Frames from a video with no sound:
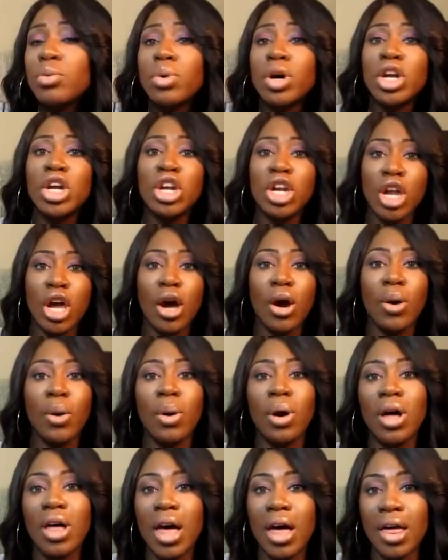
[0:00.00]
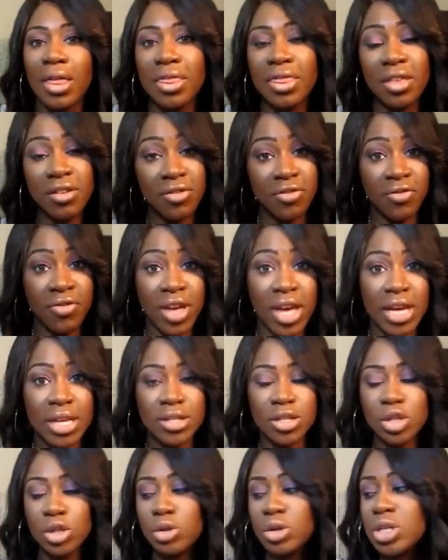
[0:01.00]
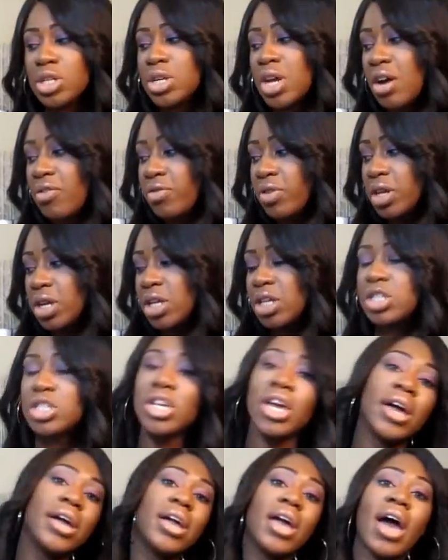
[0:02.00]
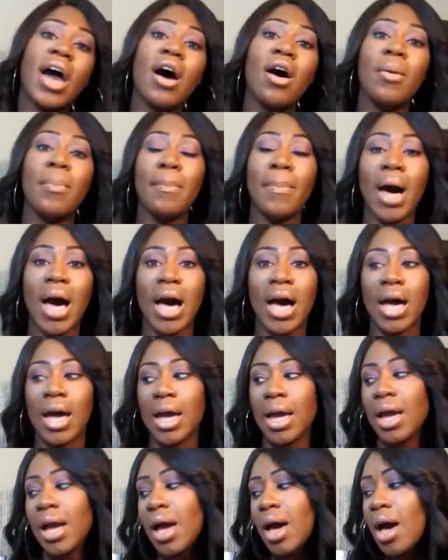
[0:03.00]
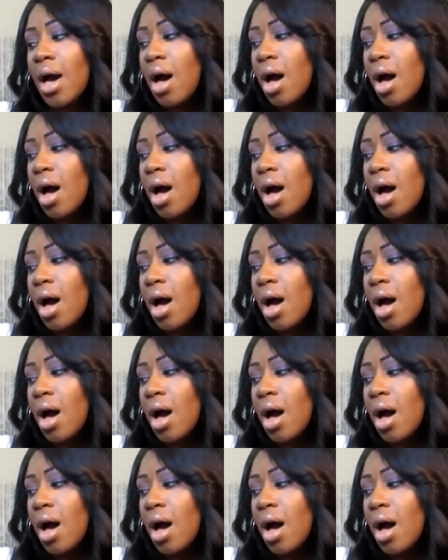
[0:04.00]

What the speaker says: you wanna know the fit, you can definitely check out my